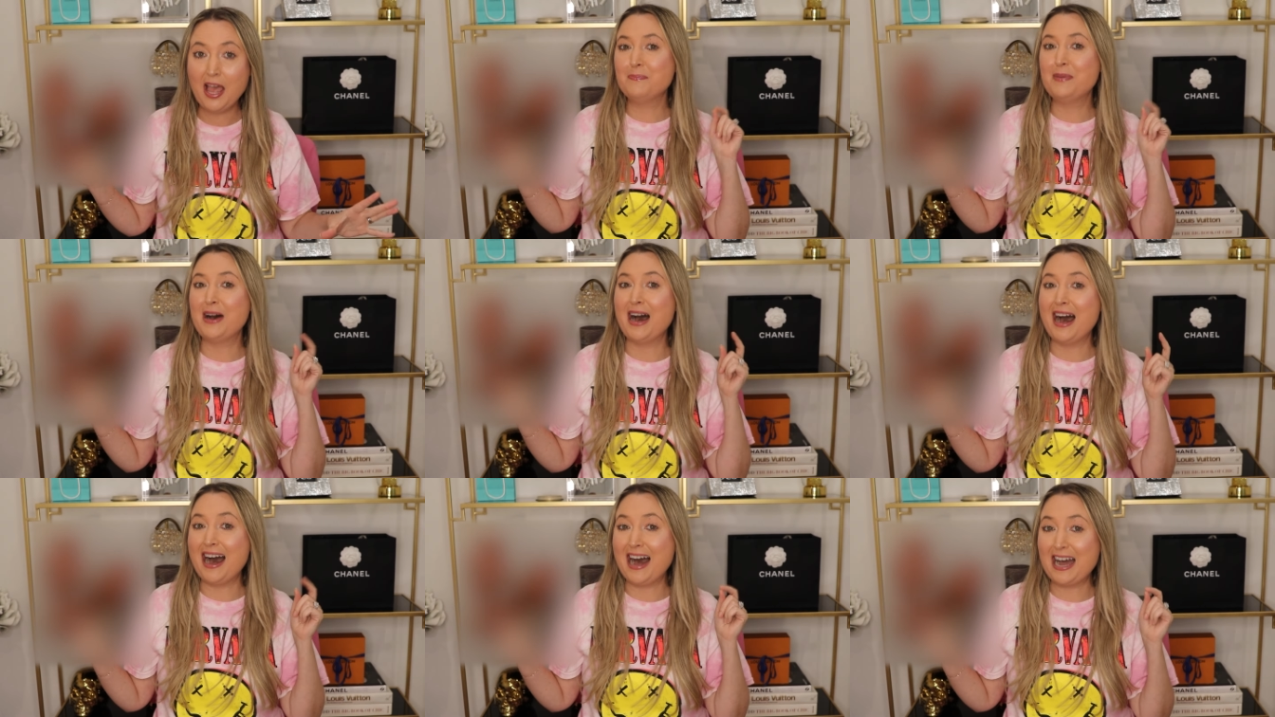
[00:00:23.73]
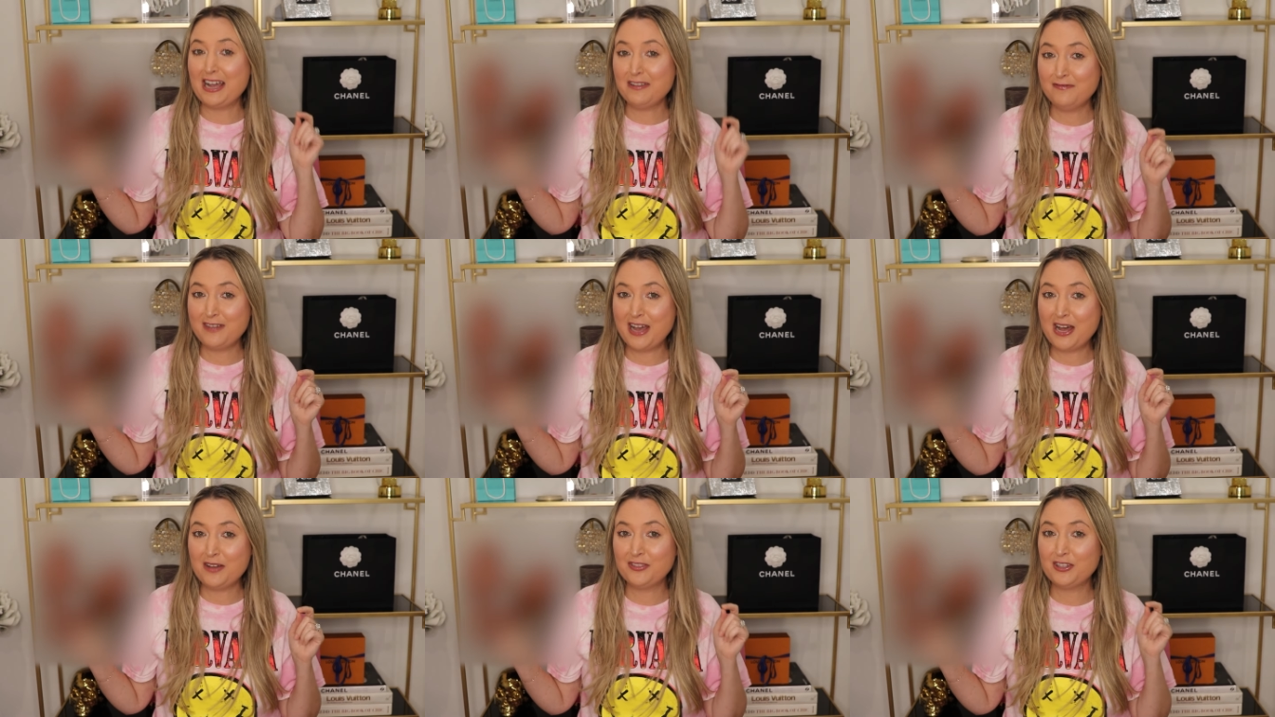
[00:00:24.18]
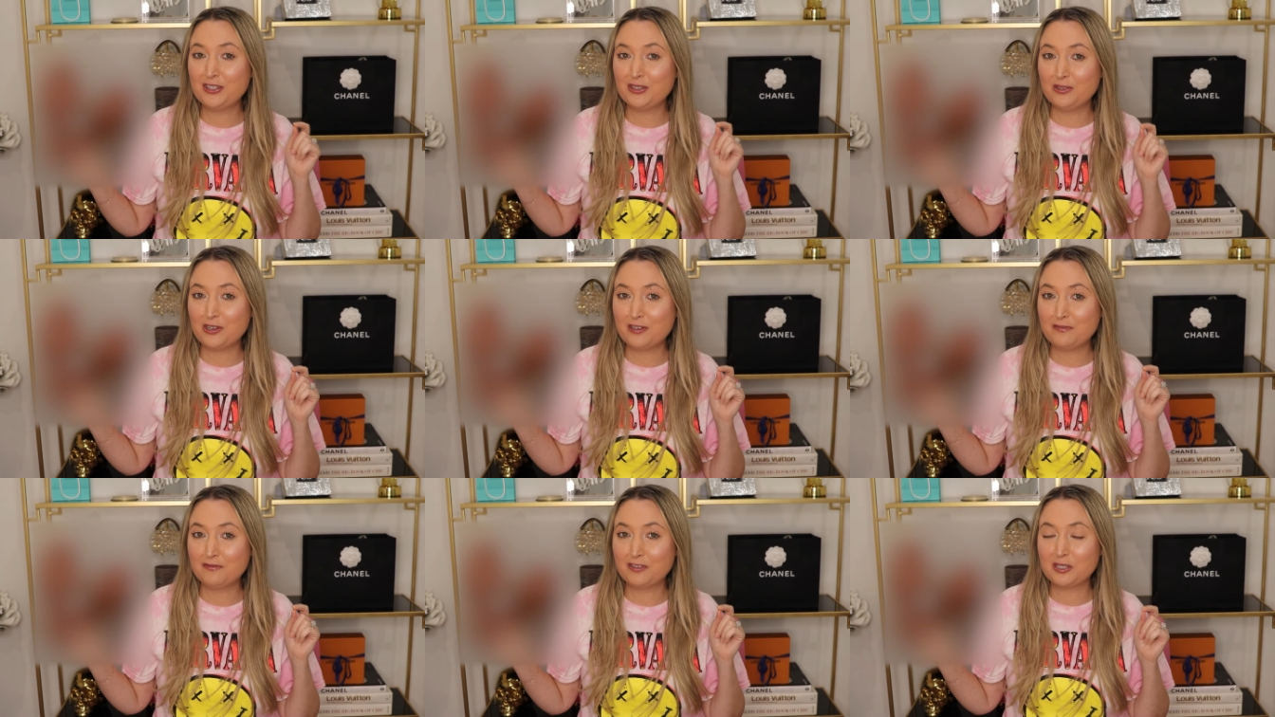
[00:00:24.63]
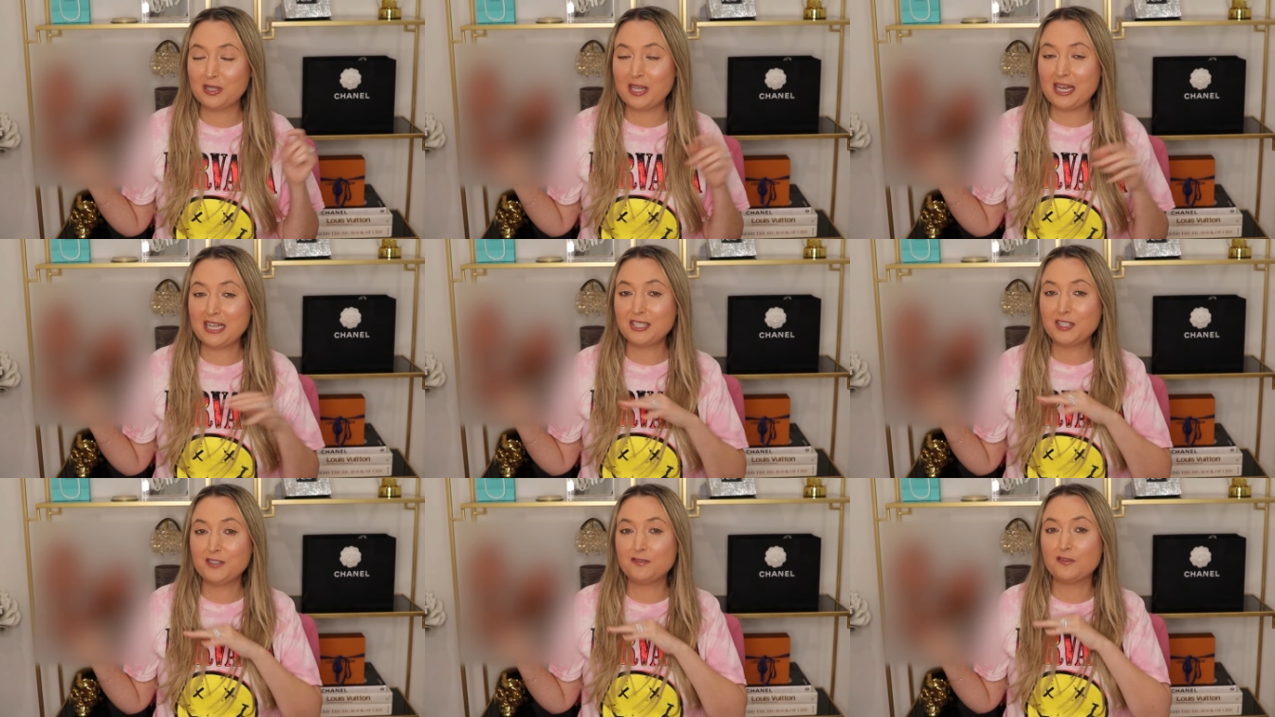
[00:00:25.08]
but I found the look for
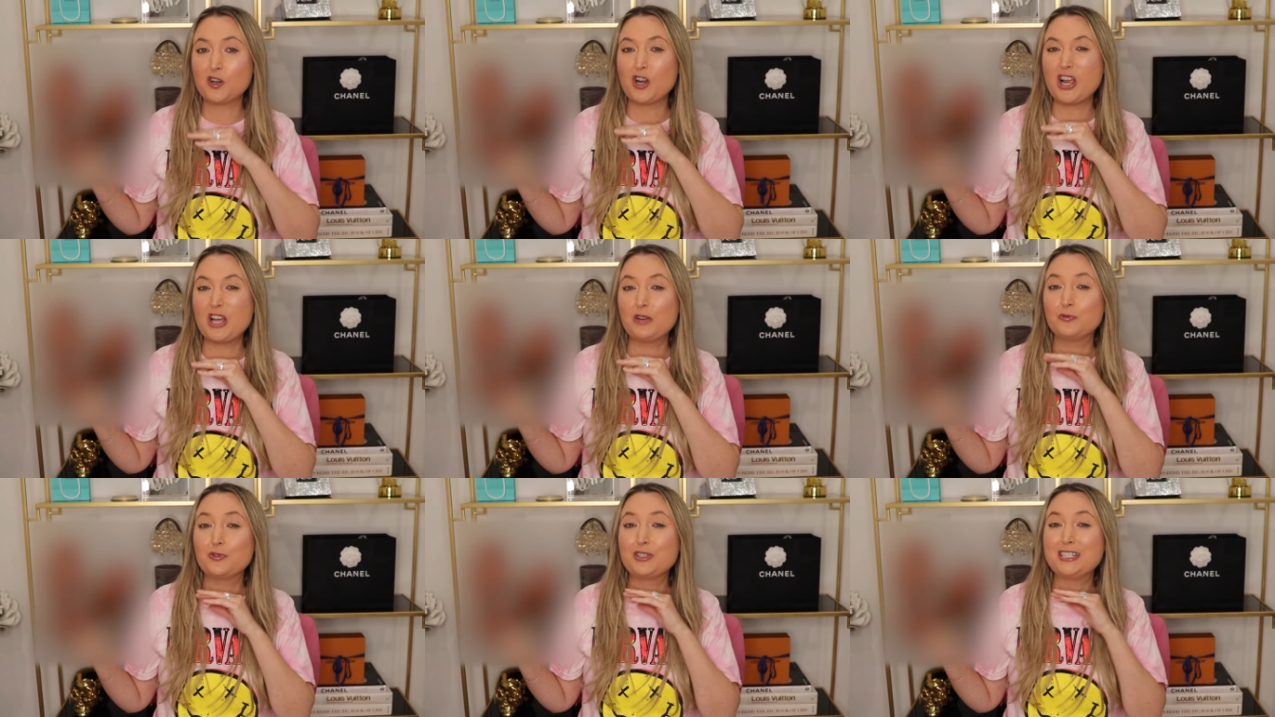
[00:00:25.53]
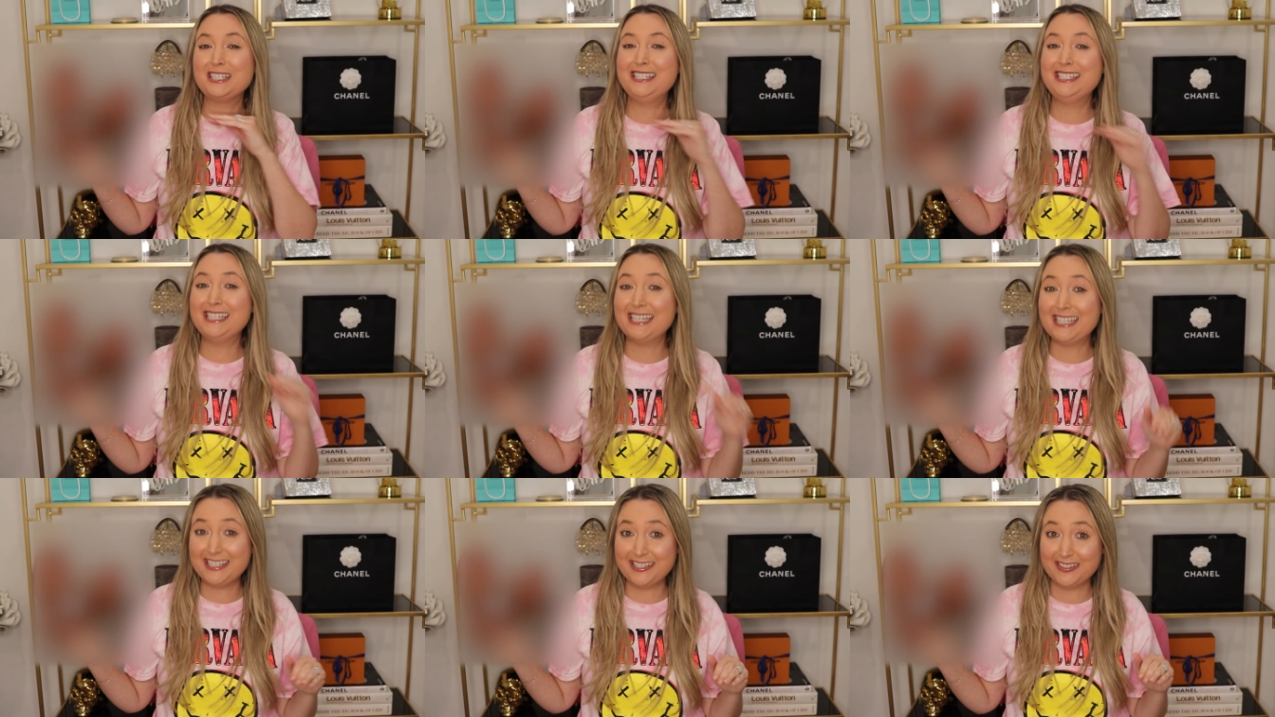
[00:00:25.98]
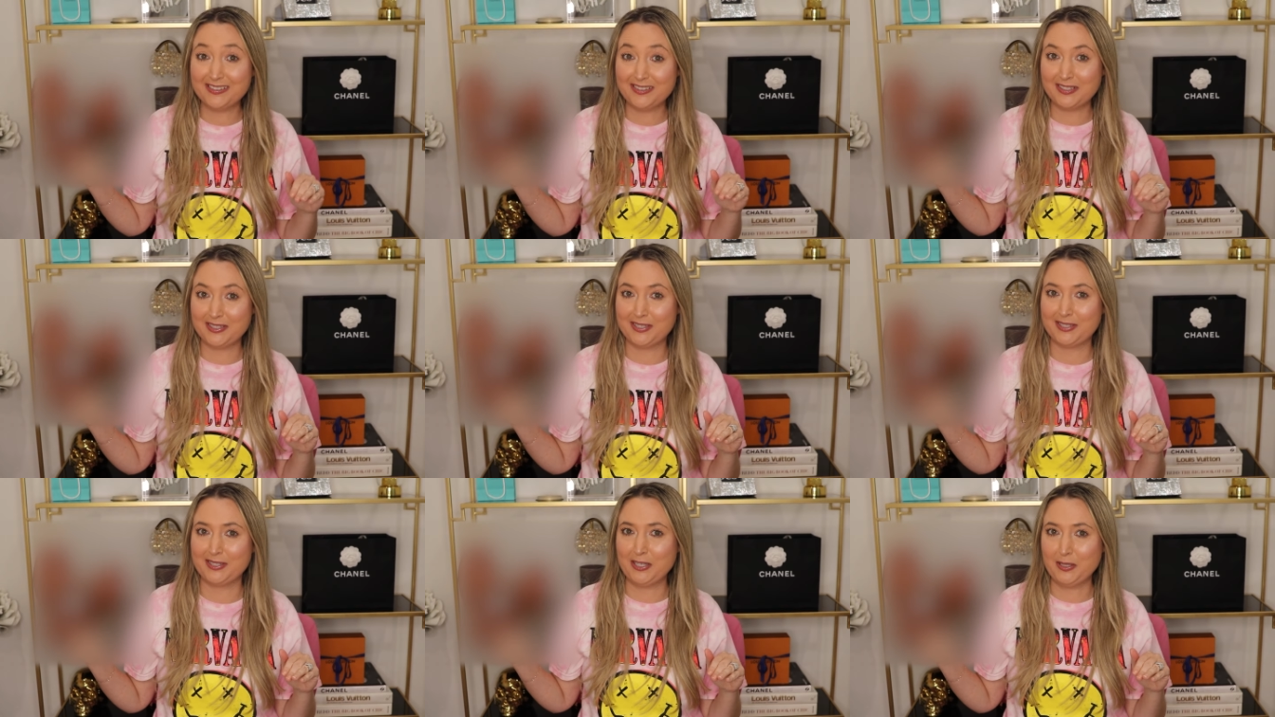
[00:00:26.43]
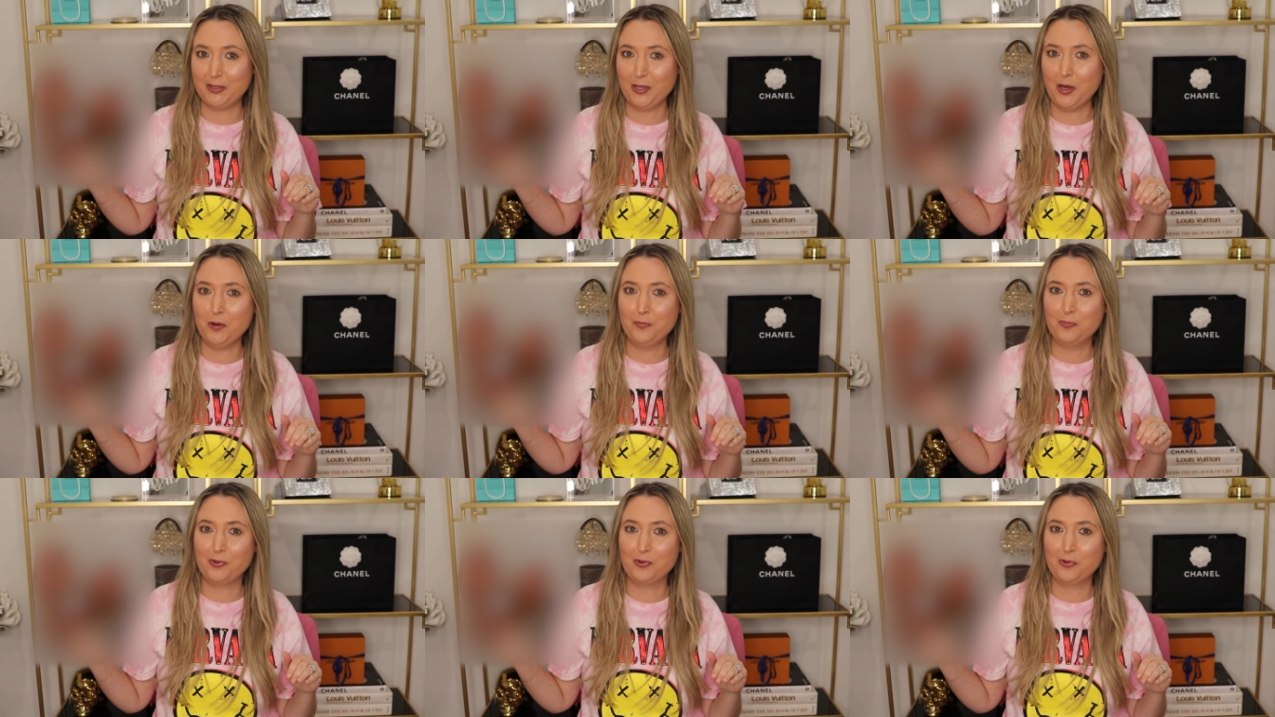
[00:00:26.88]
less for a ridiculously low